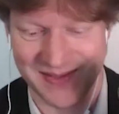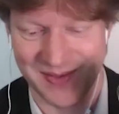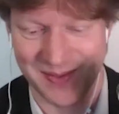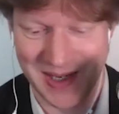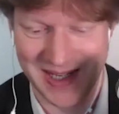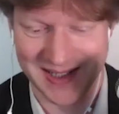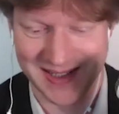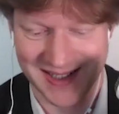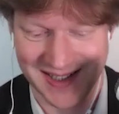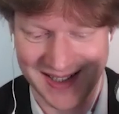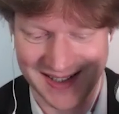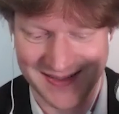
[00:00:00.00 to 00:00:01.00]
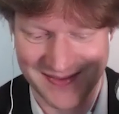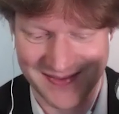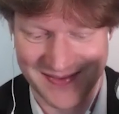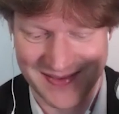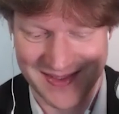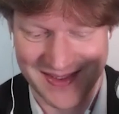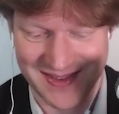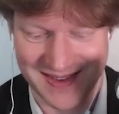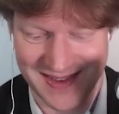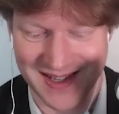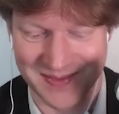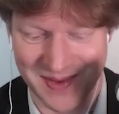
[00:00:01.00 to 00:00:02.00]
for me. Yeah.
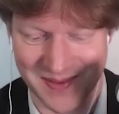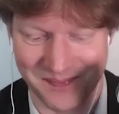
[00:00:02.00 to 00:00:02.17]
Good times.